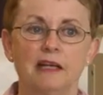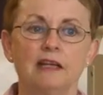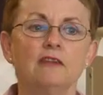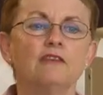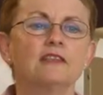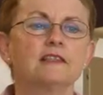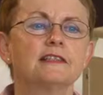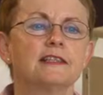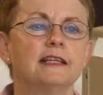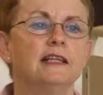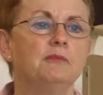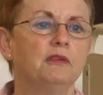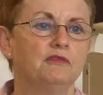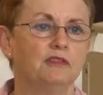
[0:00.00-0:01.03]
And if it's
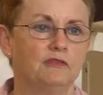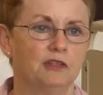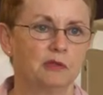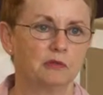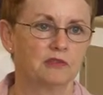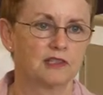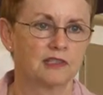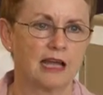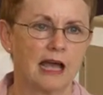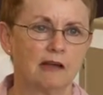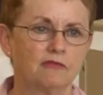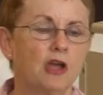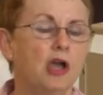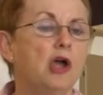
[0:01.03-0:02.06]
dealing with difficult
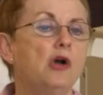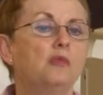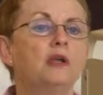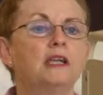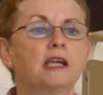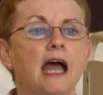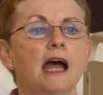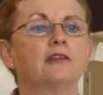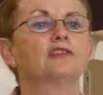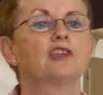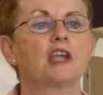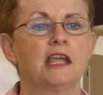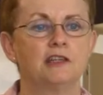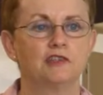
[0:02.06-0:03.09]
staff, we can't
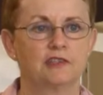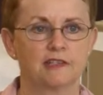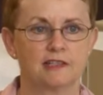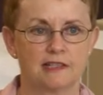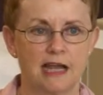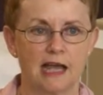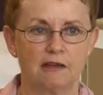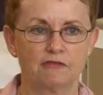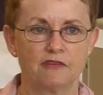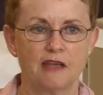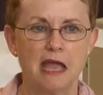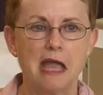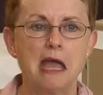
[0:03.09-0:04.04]
change the staff.